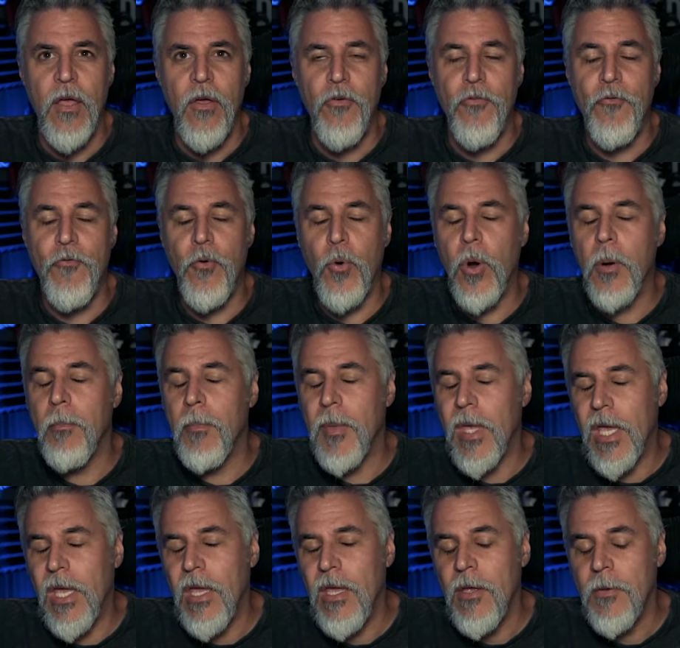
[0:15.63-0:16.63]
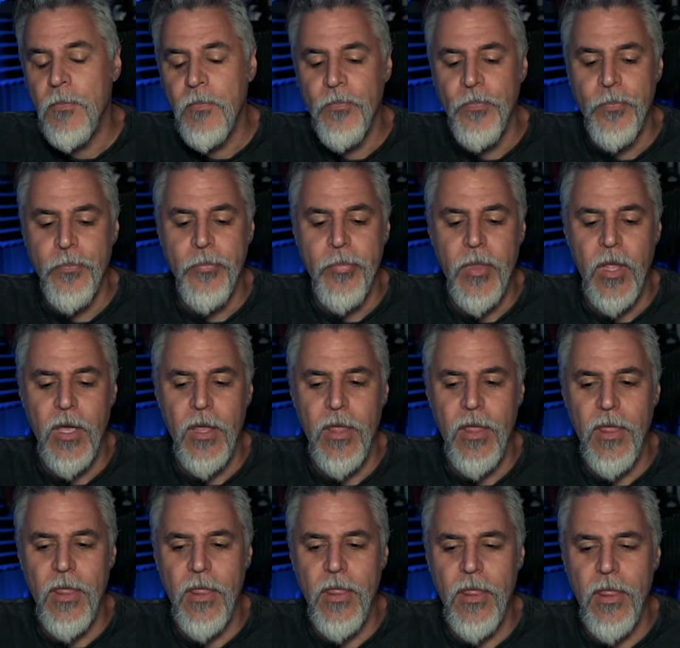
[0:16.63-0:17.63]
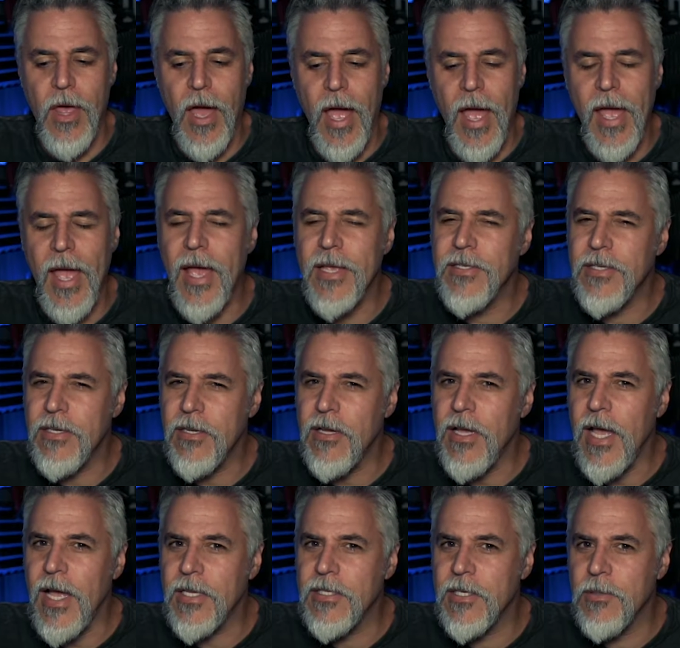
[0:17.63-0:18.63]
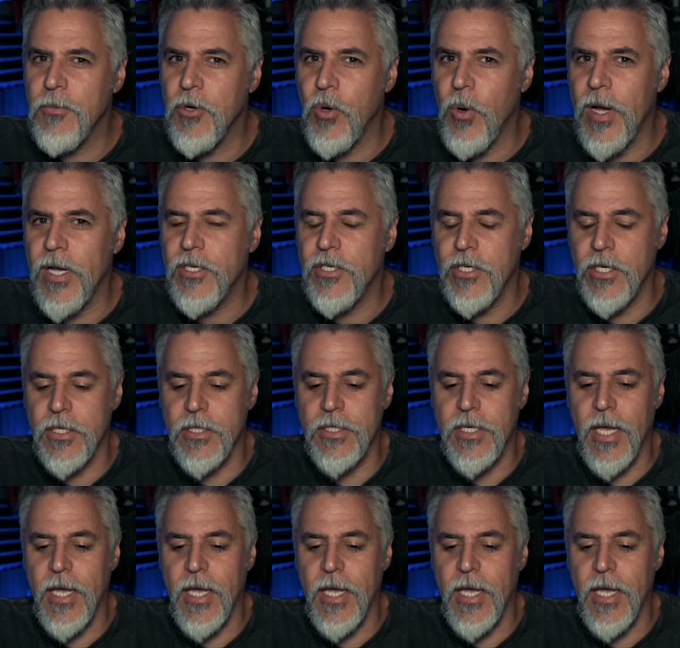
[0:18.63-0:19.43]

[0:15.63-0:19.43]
for me, I still had some questions.